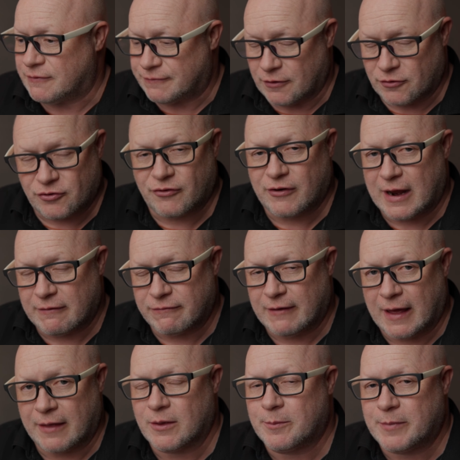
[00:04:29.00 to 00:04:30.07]
photograph
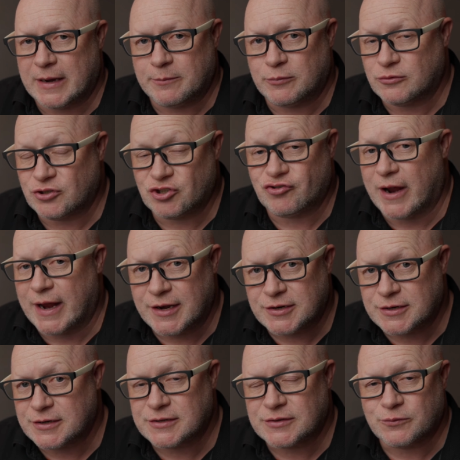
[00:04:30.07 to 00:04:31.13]
other people,
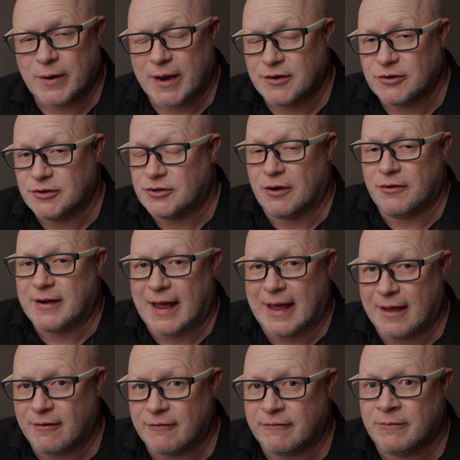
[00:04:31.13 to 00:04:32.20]
strangers, where you don't
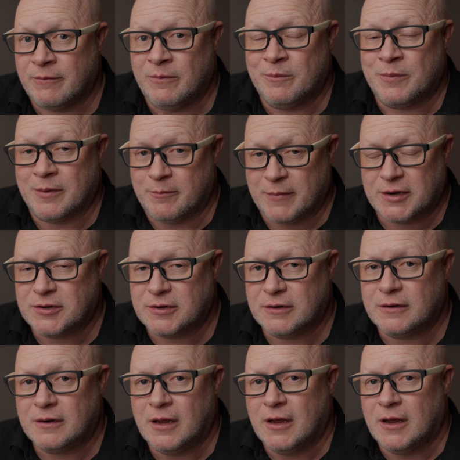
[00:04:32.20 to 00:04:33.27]
have
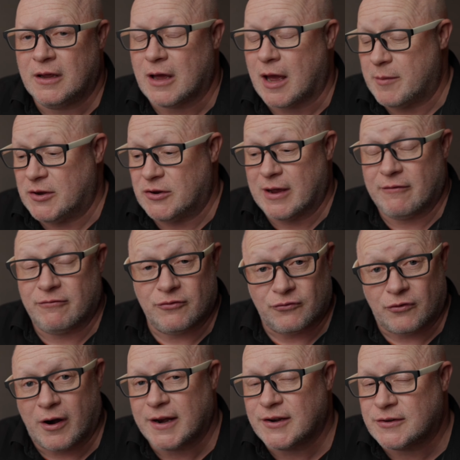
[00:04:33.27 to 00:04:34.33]
permission. I mean, you have the
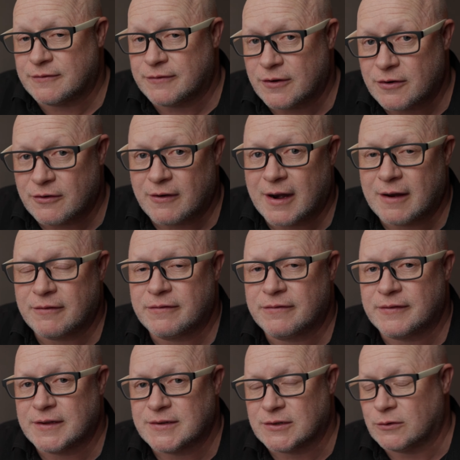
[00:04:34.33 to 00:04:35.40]
right to photograph.
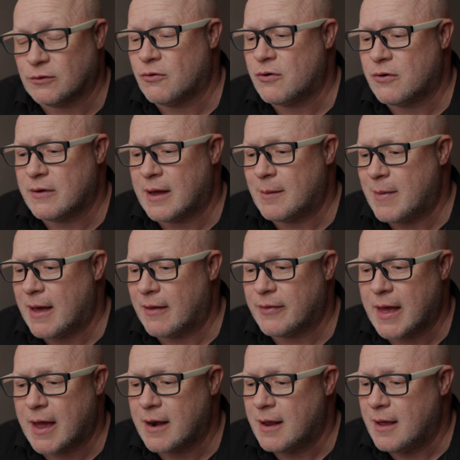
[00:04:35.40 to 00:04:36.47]
There's a law about
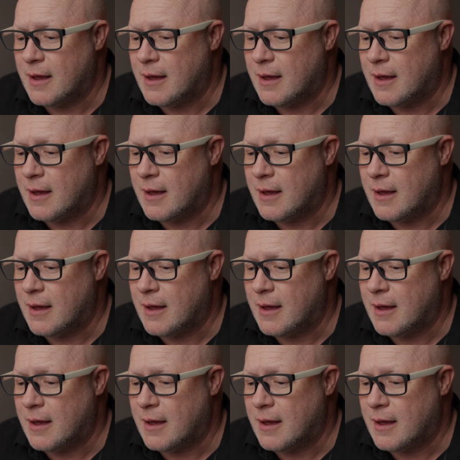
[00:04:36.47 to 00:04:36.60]
that,